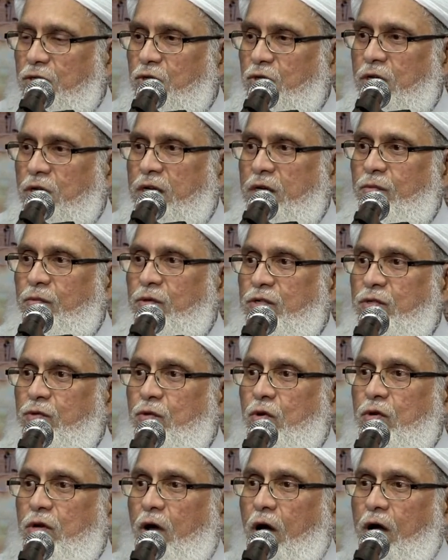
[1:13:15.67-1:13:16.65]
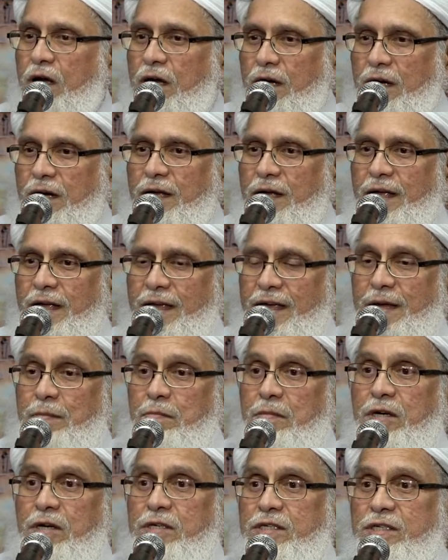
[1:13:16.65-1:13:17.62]
So he was no longer a
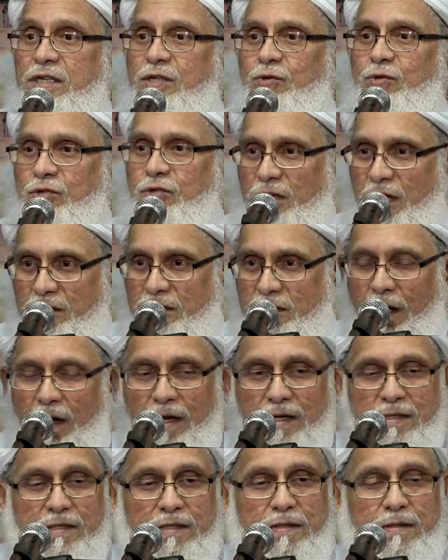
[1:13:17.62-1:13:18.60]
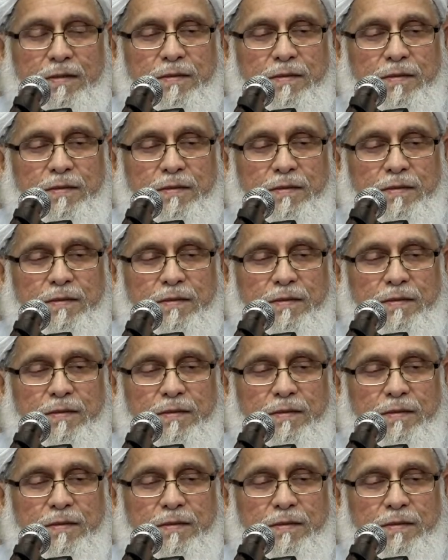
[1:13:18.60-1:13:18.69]
mercy to shaitan.